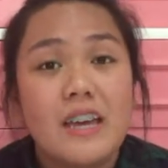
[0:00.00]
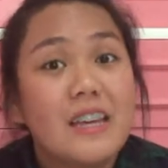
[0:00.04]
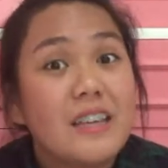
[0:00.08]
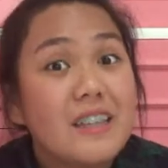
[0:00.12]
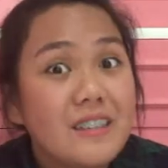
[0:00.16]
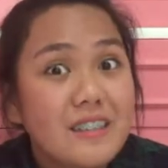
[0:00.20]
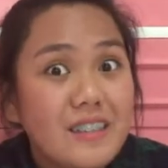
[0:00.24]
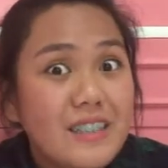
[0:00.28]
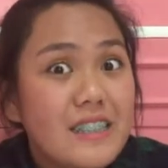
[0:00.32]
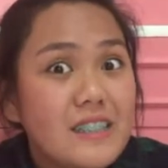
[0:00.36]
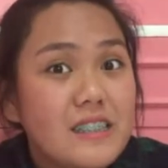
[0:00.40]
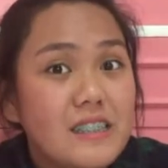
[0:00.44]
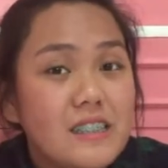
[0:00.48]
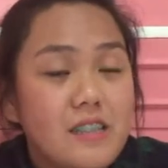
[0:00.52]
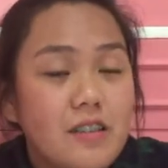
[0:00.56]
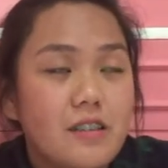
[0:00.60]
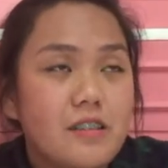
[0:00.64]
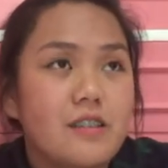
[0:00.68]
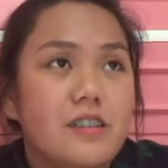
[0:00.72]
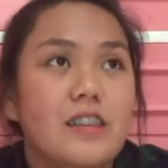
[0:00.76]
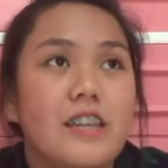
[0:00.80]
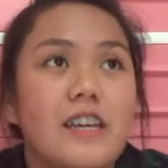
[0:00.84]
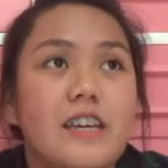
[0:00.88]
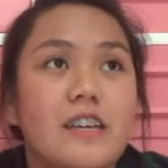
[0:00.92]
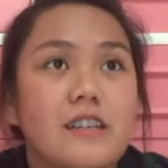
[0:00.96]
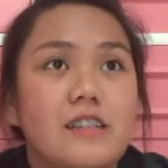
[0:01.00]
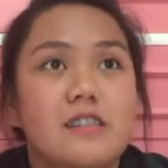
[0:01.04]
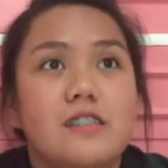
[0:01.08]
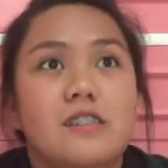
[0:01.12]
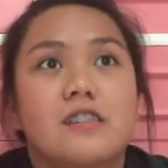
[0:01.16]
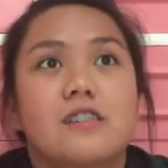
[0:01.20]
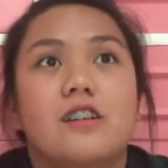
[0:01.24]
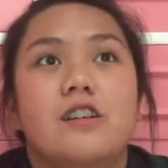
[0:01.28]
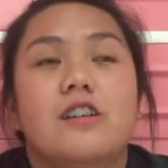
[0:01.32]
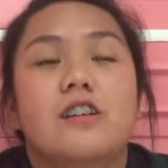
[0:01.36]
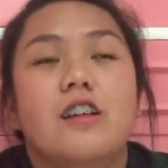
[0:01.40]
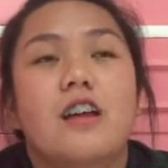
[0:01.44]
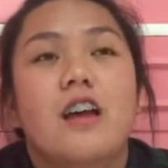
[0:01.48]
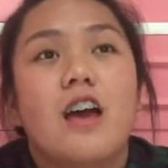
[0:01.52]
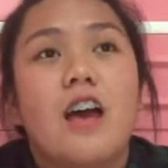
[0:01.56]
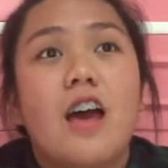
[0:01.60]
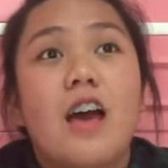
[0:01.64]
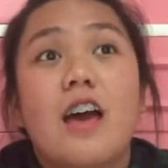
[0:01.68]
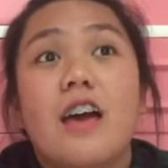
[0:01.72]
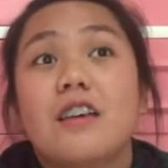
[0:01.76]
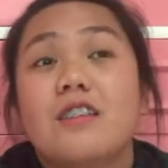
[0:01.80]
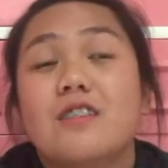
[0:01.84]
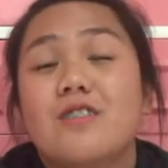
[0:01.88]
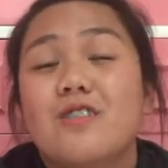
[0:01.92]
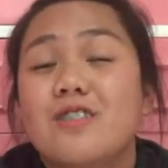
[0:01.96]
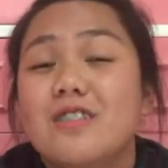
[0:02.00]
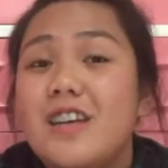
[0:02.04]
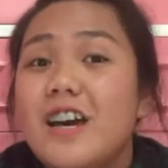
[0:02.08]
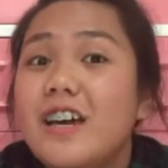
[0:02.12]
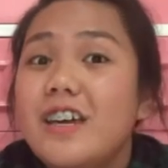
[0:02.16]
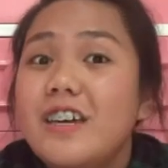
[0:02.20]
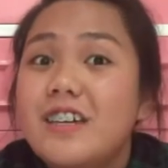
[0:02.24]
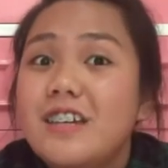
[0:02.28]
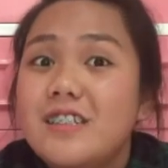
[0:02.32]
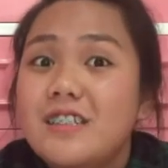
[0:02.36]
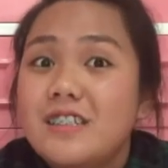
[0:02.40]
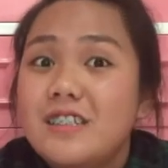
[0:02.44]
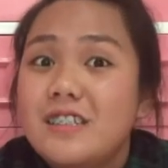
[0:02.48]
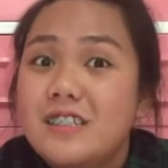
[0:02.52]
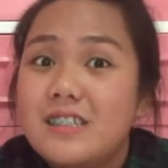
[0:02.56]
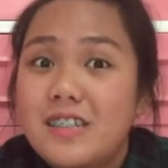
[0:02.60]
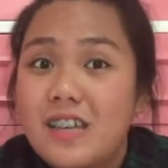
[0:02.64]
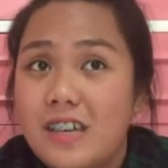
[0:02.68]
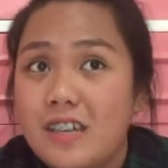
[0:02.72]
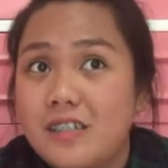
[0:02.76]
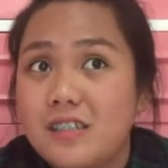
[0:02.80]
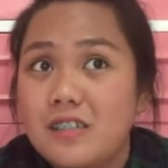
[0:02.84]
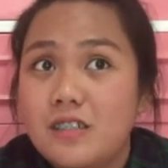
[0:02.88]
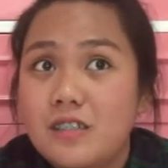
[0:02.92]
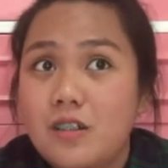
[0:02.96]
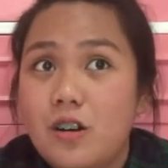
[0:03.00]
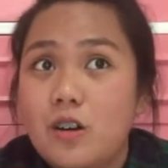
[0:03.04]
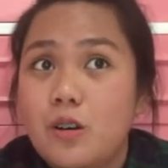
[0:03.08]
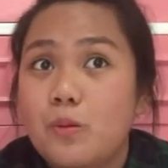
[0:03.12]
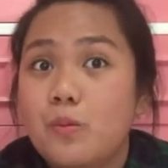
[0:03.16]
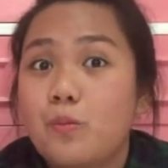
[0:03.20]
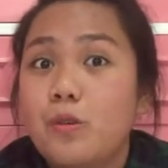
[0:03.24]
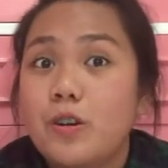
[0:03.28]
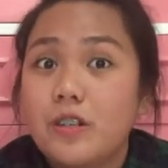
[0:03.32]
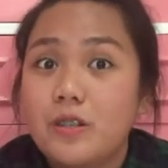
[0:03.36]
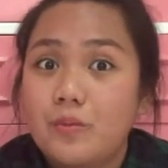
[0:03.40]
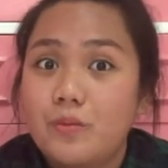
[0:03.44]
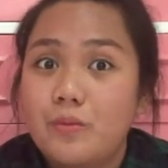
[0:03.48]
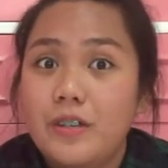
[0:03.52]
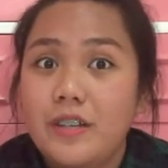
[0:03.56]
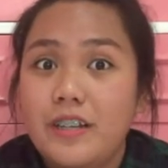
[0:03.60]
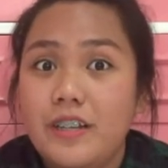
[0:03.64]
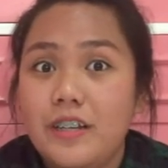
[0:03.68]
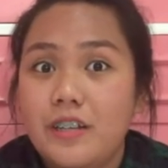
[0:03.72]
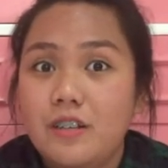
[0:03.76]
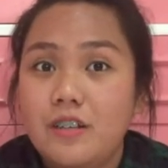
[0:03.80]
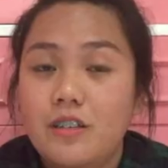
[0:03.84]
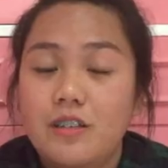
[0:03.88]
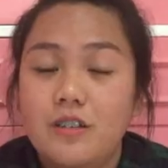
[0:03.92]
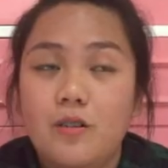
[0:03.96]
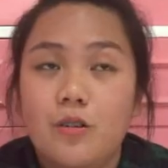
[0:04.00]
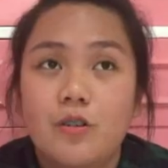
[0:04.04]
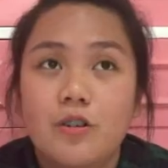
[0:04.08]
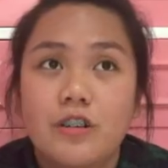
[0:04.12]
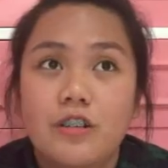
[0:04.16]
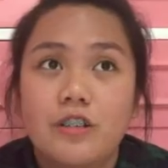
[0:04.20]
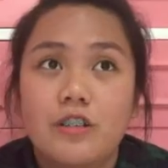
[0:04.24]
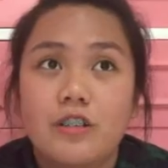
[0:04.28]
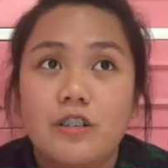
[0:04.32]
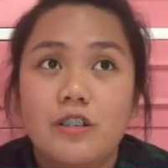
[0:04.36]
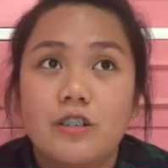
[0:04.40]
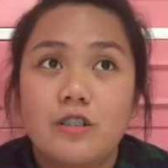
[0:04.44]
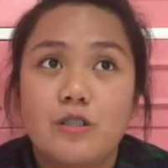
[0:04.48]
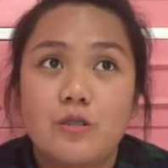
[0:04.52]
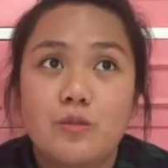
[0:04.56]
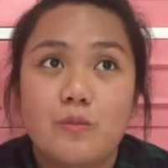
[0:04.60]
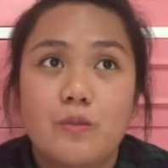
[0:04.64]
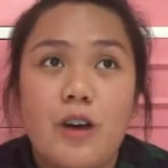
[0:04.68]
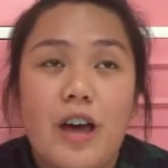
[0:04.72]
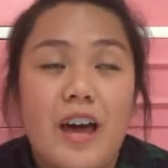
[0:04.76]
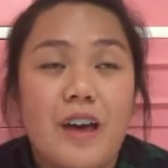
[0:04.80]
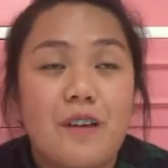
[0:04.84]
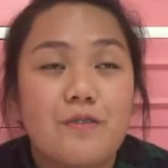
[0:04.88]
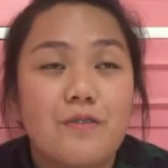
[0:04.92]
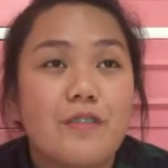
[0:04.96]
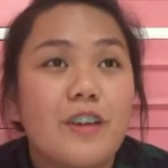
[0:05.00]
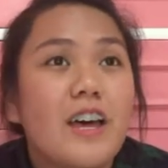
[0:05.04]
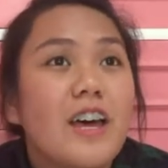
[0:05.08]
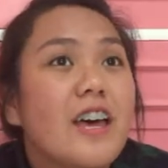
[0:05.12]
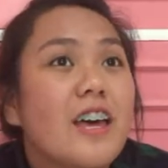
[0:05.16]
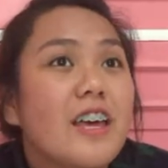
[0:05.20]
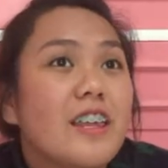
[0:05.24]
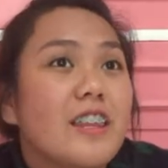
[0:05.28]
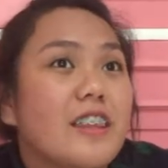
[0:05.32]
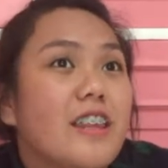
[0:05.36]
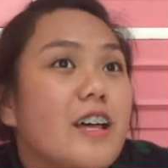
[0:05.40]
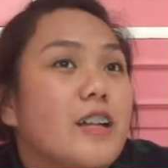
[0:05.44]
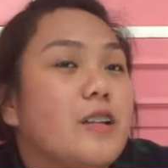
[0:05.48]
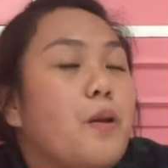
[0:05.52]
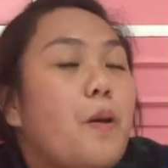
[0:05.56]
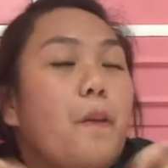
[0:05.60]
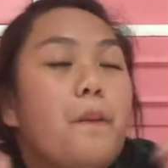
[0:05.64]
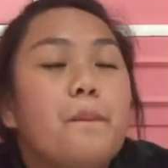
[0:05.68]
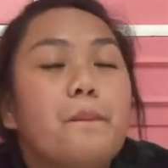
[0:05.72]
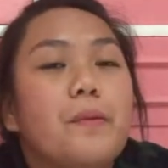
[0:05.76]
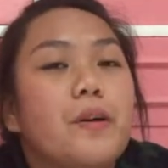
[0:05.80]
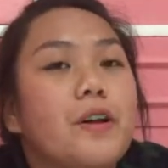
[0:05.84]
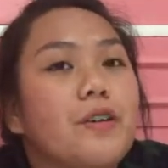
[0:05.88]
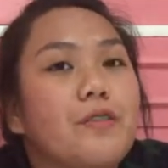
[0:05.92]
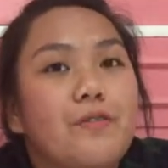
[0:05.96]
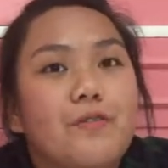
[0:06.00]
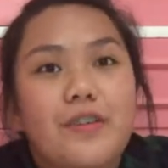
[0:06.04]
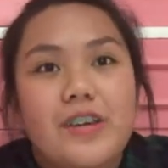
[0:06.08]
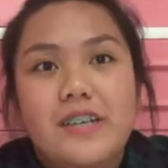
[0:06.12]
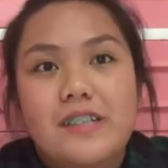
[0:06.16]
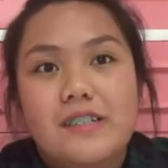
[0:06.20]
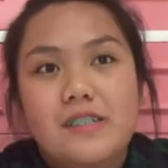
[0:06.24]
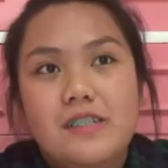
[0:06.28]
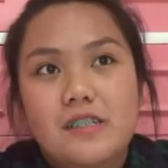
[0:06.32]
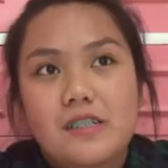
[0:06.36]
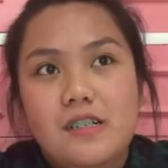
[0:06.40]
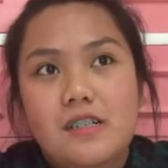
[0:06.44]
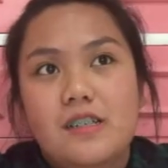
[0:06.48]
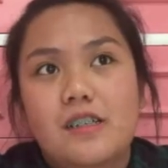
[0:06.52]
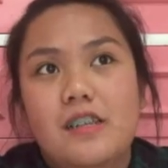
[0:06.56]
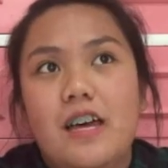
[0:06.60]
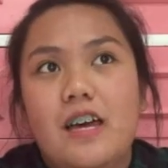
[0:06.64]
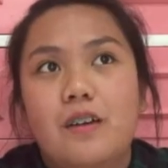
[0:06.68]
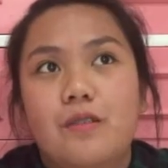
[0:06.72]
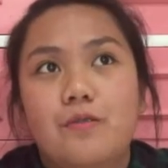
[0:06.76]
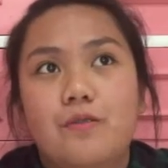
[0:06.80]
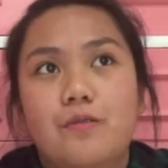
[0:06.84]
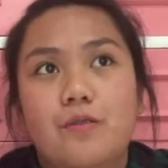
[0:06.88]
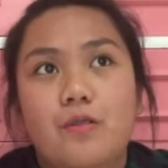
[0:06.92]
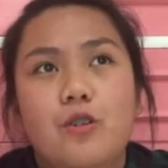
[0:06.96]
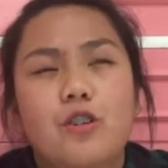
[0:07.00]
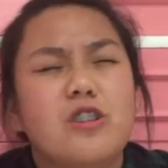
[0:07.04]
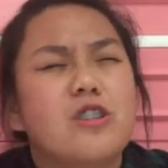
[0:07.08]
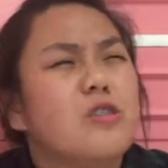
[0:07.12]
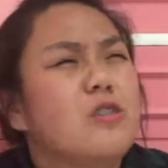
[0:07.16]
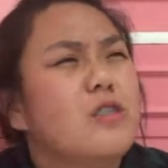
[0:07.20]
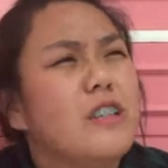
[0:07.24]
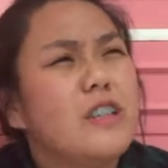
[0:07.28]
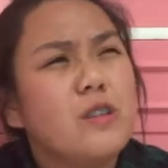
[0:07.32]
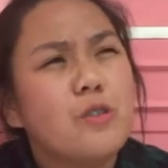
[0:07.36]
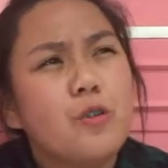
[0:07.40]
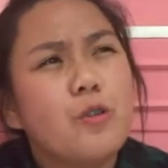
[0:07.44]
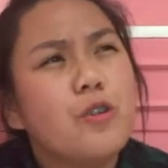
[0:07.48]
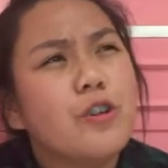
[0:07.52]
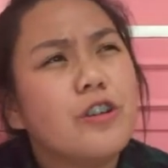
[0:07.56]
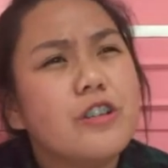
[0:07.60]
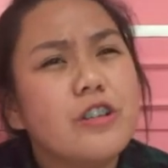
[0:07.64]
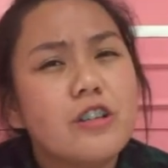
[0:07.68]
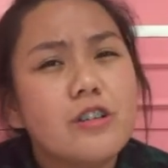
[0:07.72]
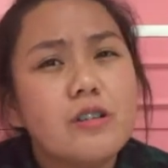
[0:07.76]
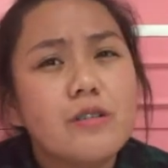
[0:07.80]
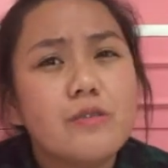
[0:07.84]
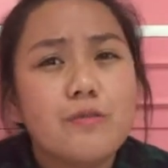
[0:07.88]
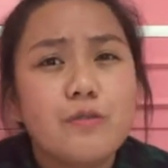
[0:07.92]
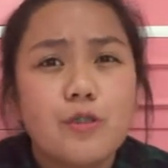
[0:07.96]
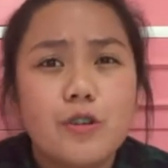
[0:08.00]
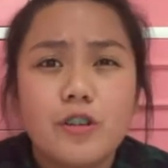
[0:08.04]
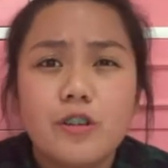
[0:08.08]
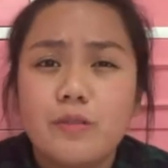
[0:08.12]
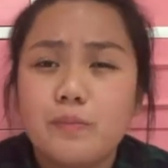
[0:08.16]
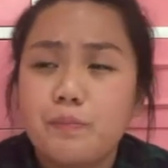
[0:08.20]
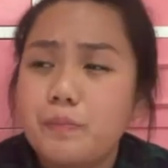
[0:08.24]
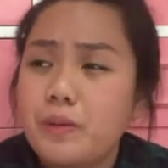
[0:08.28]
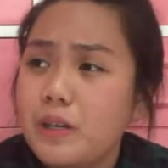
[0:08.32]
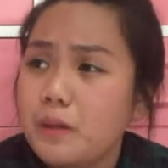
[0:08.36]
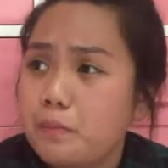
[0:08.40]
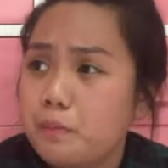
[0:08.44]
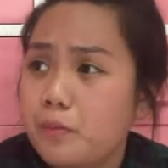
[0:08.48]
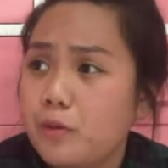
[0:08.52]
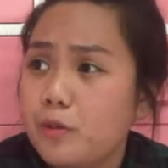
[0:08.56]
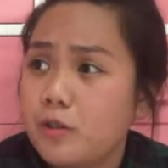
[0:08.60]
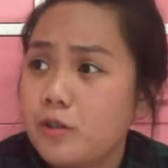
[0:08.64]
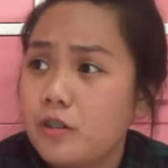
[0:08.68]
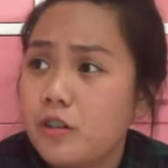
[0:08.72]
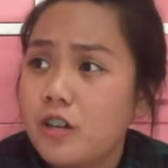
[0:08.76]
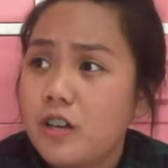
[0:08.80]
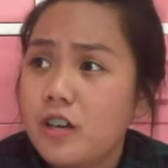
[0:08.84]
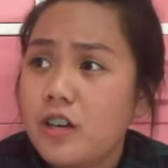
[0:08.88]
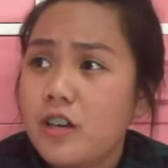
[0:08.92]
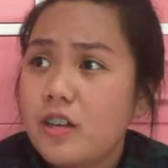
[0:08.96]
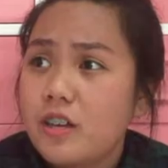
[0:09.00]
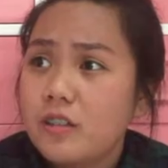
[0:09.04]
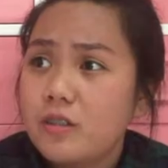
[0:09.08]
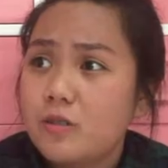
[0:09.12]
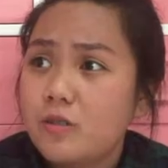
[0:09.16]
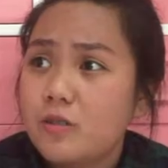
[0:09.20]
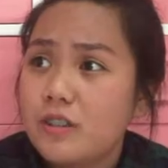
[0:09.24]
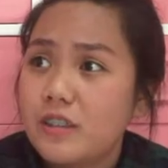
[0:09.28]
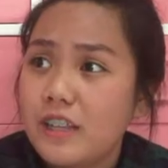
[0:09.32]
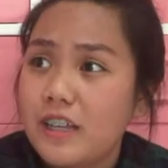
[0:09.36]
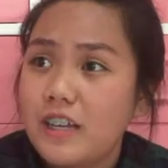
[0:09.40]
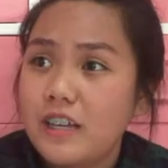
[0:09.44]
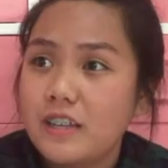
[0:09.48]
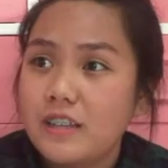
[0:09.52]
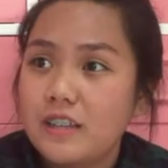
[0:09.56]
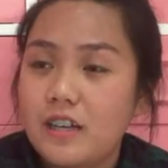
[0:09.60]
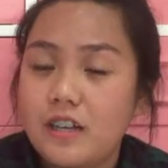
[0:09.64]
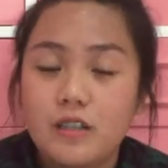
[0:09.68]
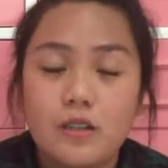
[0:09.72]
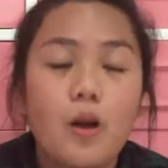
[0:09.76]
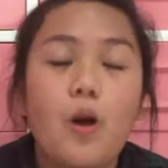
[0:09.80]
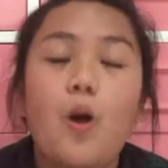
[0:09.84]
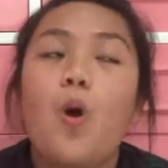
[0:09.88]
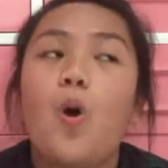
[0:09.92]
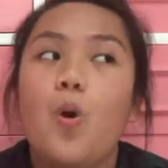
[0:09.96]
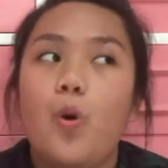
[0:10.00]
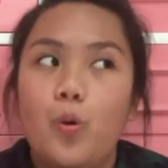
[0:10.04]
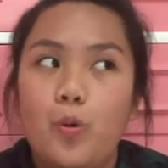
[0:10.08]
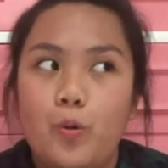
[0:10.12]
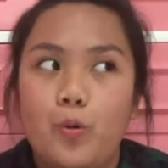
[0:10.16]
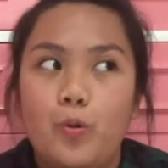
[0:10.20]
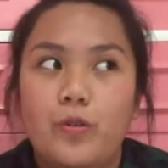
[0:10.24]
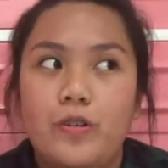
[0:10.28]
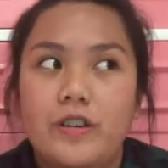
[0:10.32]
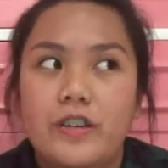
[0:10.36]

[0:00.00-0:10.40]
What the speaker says: these things that society says are what we need in order to have that perfect life, or in order for people to think that, oh,